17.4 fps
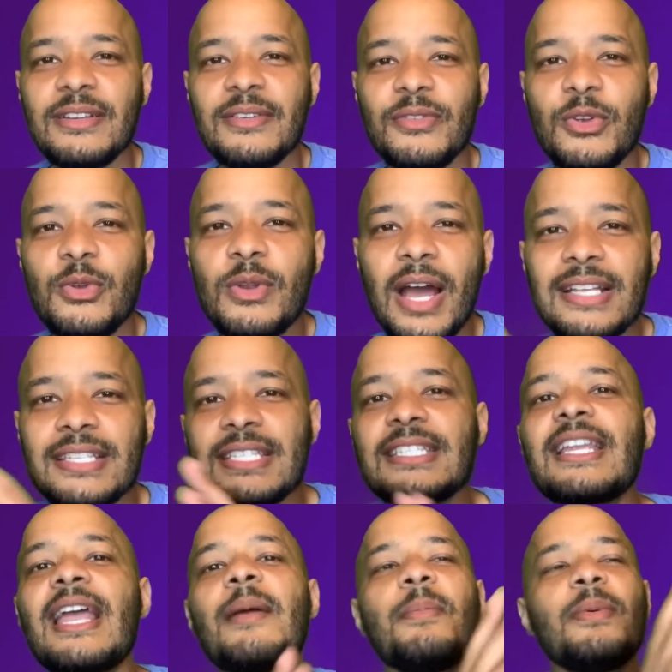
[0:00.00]
You're not
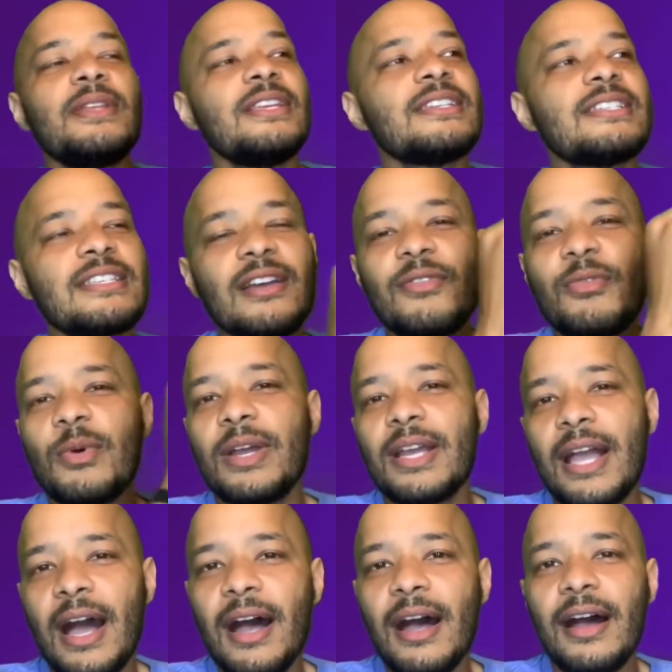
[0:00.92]
stamping yourself with
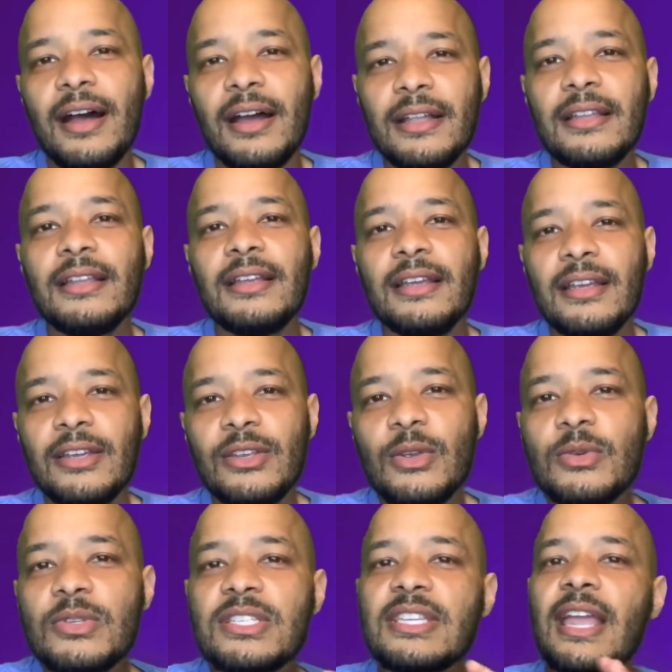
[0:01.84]
God,
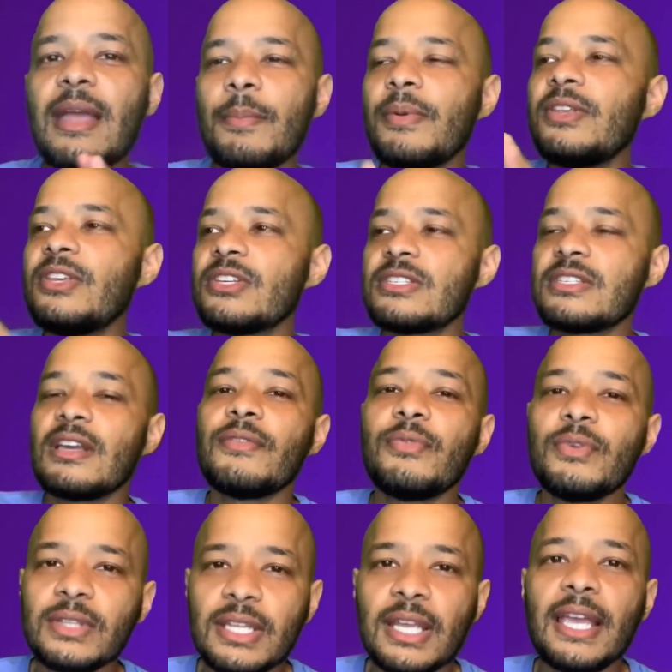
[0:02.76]
you're stamping yourself
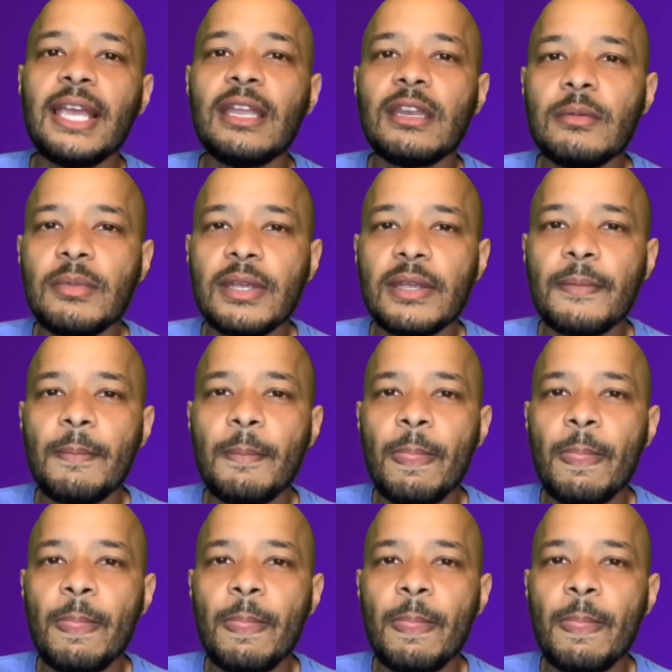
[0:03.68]
with the enemy.